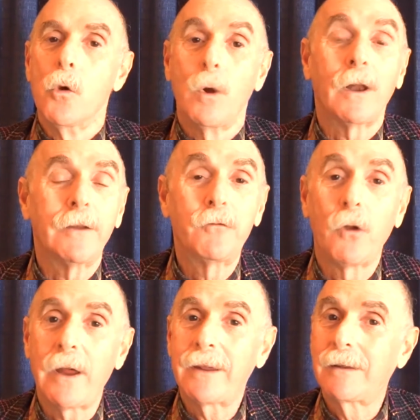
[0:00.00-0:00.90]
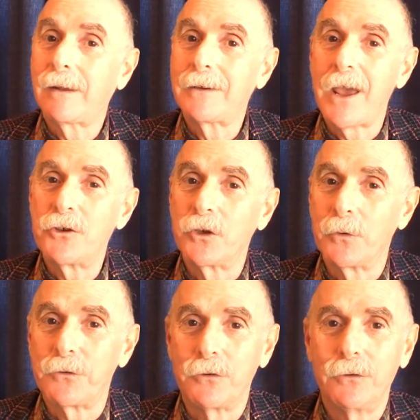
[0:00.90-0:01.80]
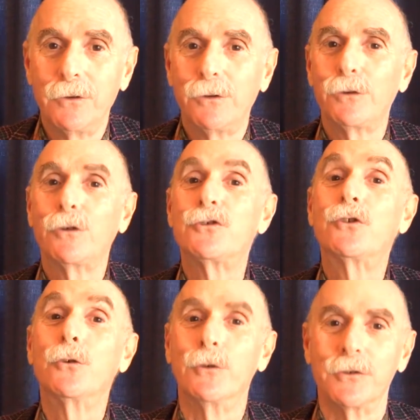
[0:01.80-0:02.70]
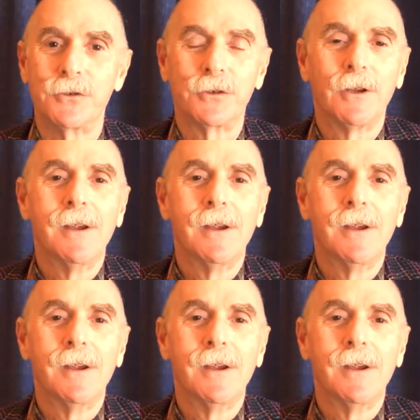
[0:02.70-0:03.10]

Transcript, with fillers: Well, if you like engaging with your, your students,